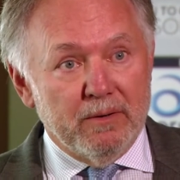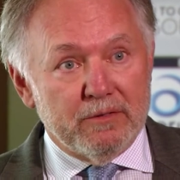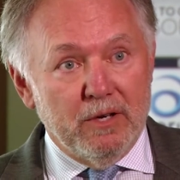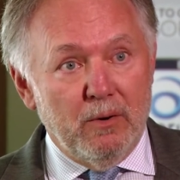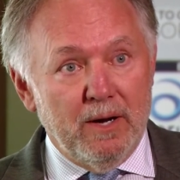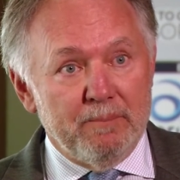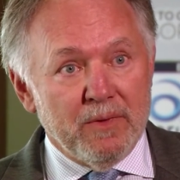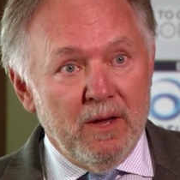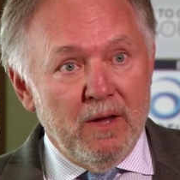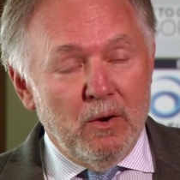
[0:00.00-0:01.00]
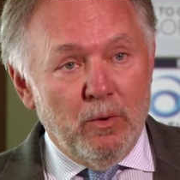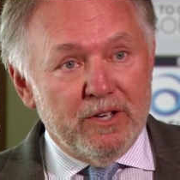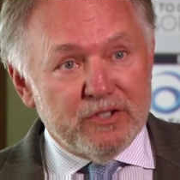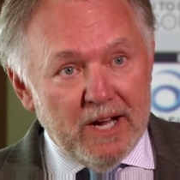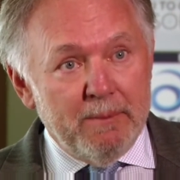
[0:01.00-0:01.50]
So we're
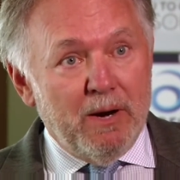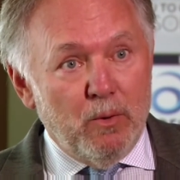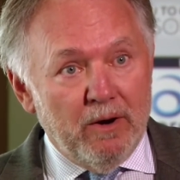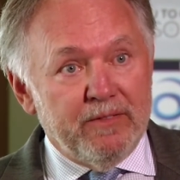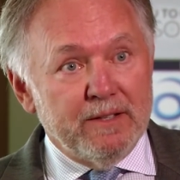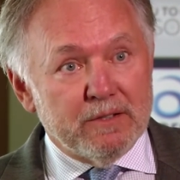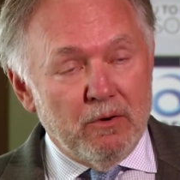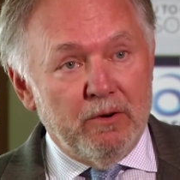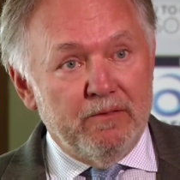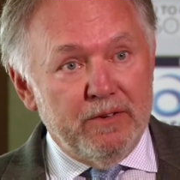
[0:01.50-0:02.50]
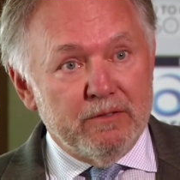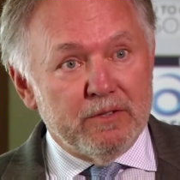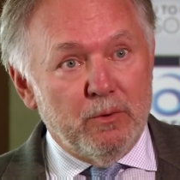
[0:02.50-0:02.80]
excited about where things are going in the future.